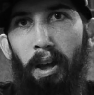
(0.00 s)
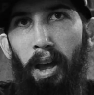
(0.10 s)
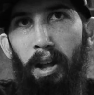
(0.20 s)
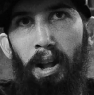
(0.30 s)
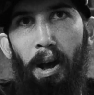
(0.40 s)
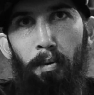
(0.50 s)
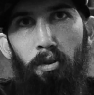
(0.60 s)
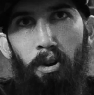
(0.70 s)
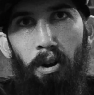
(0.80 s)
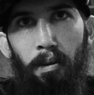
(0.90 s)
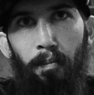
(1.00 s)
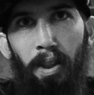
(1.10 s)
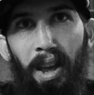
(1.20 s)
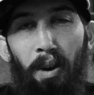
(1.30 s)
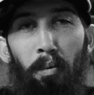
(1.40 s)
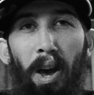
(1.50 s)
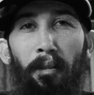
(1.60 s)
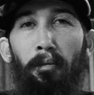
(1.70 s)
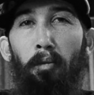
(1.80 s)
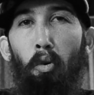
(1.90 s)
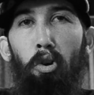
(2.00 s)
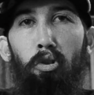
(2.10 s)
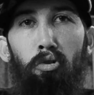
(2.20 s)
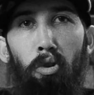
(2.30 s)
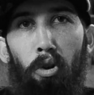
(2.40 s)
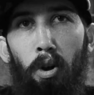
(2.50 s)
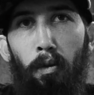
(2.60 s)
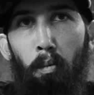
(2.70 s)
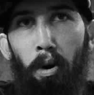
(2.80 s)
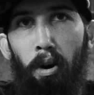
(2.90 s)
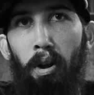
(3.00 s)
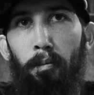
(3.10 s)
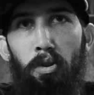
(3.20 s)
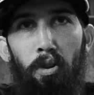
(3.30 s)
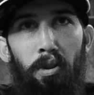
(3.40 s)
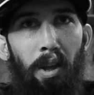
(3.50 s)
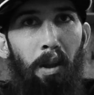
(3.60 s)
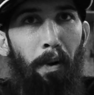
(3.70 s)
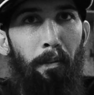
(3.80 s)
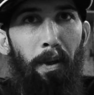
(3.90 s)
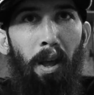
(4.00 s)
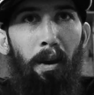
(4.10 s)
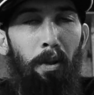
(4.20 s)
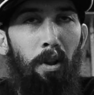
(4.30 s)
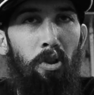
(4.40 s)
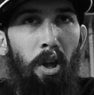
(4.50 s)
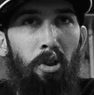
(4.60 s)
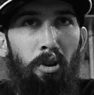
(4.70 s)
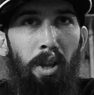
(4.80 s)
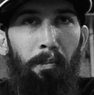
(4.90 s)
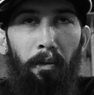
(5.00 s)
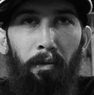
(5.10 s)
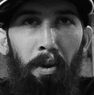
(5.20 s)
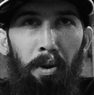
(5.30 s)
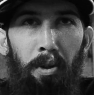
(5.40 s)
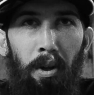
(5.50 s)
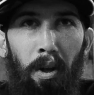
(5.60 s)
and aperture, and we have full control over what our image looks like by being able to change our depth of field.